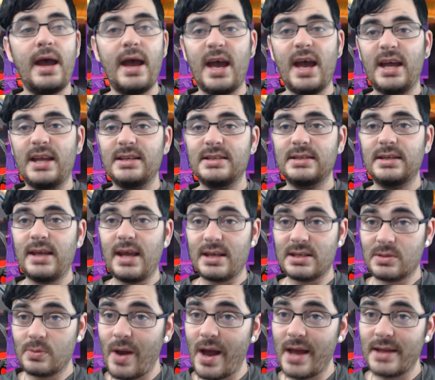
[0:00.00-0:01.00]
and
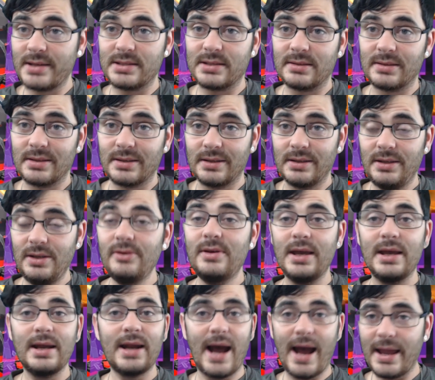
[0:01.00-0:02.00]
guess what? you
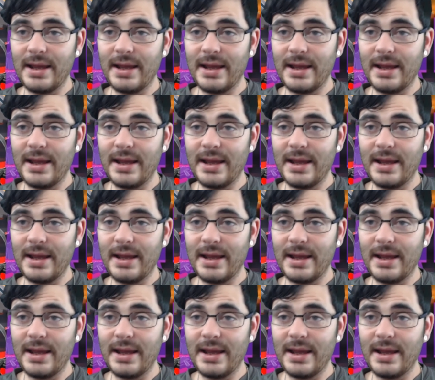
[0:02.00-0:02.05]
get